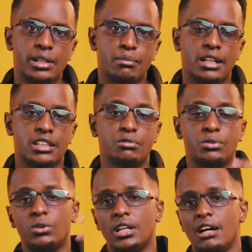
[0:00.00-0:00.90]
really matter if
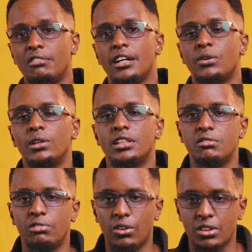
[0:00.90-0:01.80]
you want to have high
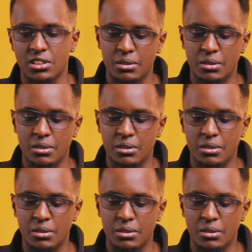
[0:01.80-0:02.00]
quality vlogs.